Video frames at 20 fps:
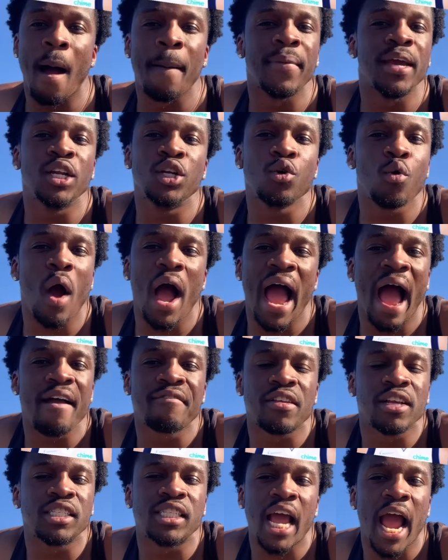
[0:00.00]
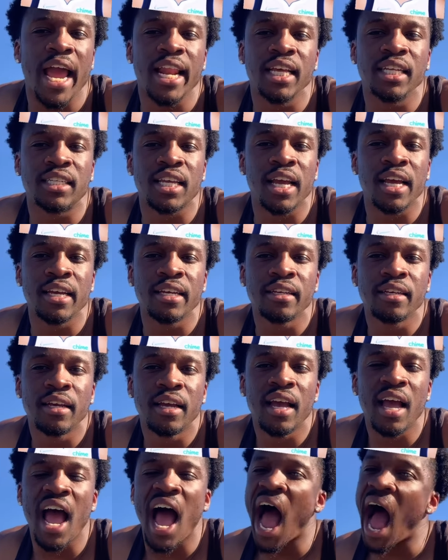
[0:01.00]
I mean, do I have to say anything?
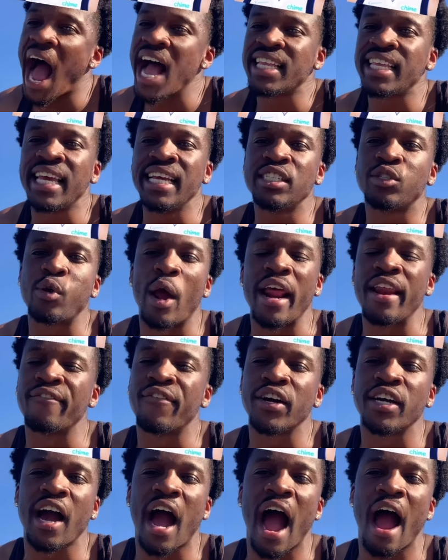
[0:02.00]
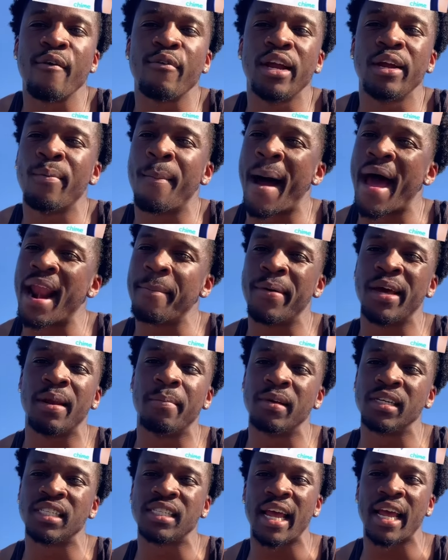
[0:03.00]
I think trading for Kyrie might have
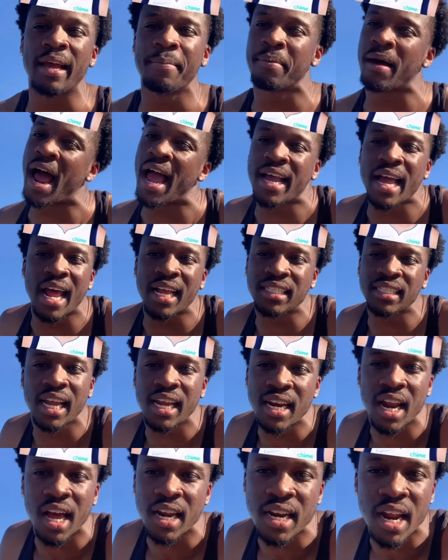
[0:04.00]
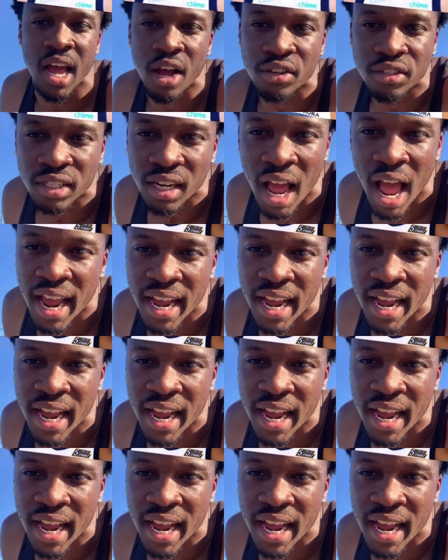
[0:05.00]
been a mistake, but I ain't got to say nothing else.